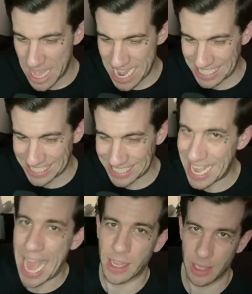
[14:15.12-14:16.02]

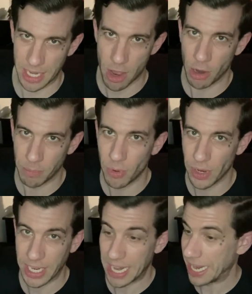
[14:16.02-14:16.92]
exactly on
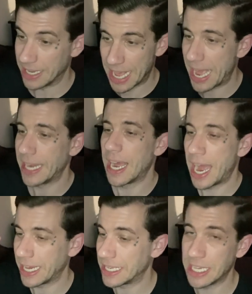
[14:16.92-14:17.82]
point. And that
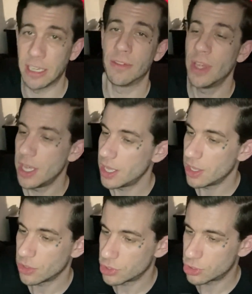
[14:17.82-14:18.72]
I give
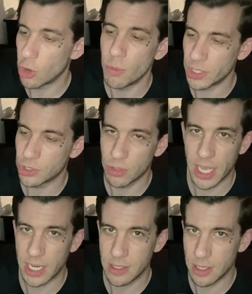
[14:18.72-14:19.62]
so much
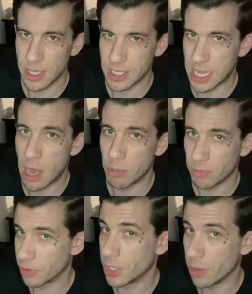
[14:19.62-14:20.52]
credit to this
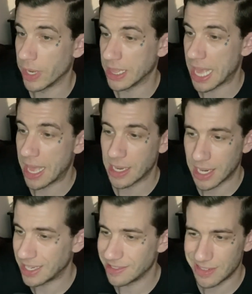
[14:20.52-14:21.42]
album for doing that.
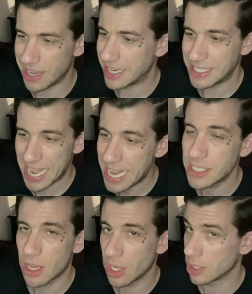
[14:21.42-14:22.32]
It
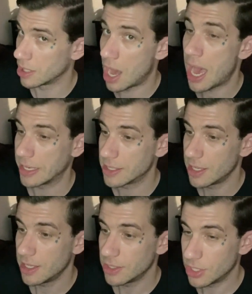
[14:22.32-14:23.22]
takes a lot
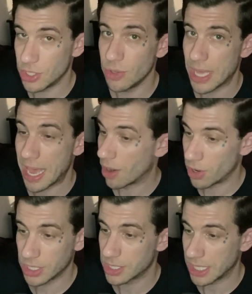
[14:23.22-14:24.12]
to do that.
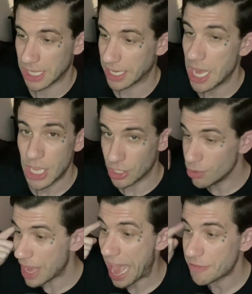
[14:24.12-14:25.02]
Honestly, like
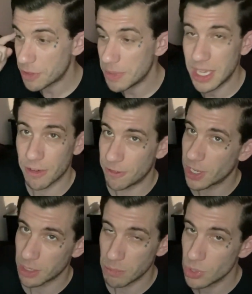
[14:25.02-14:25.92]
you have to be a
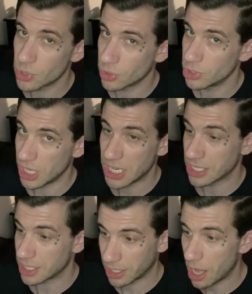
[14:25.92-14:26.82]
fucking musical
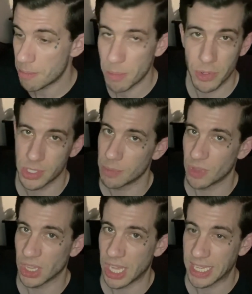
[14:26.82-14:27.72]
genius to come up with
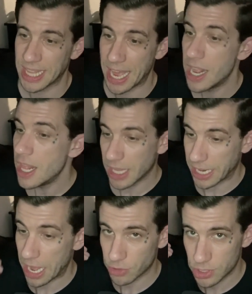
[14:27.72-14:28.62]
something like that.
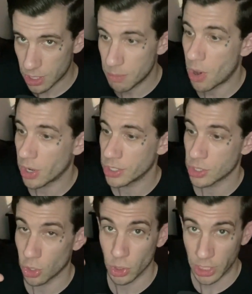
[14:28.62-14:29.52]
Like how some artists
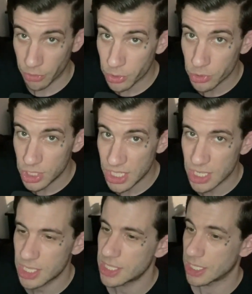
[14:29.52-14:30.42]
are lyrical
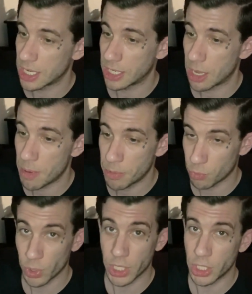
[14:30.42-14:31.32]
geniuses and can come up with
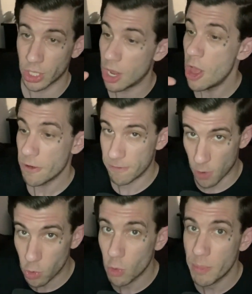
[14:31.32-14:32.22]
really good
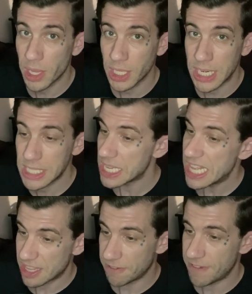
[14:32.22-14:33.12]
vocal melodies.
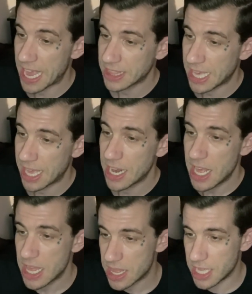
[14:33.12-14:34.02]
The fact that
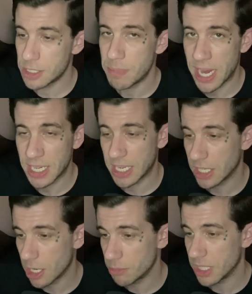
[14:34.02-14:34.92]
this band can
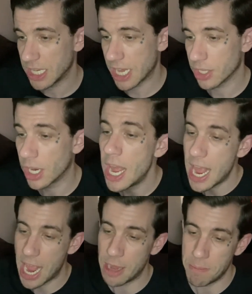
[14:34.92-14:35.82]
come together
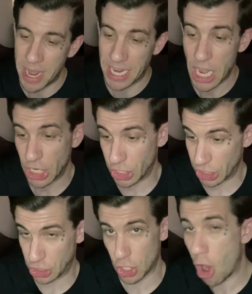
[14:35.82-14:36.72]
and make
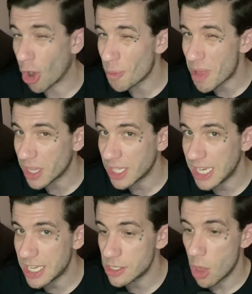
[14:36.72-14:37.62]
guitar
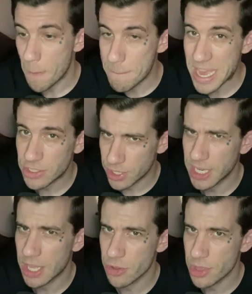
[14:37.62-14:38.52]
melodies mesh
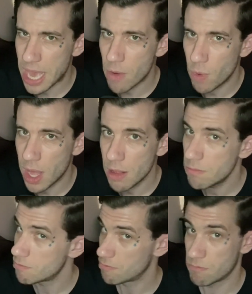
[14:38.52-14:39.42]
together that
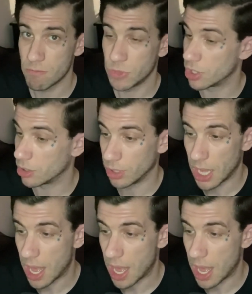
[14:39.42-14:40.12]
well, dude,